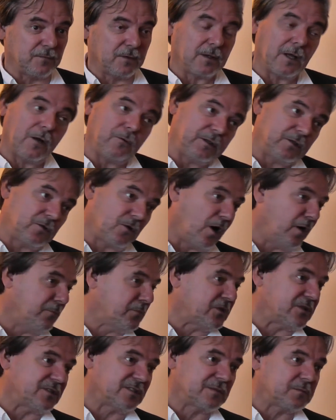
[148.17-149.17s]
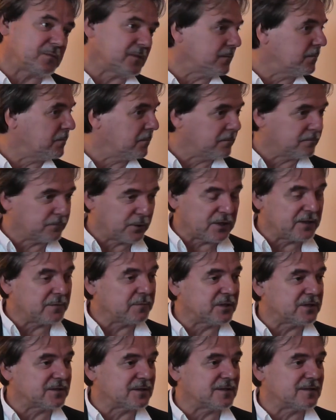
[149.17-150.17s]
Now in communism, pretty
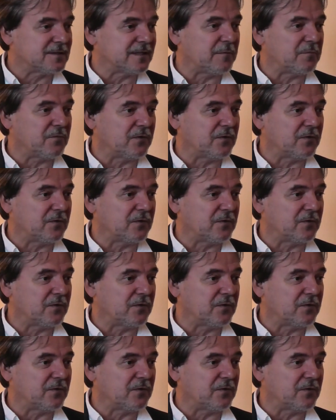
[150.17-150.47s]
much the same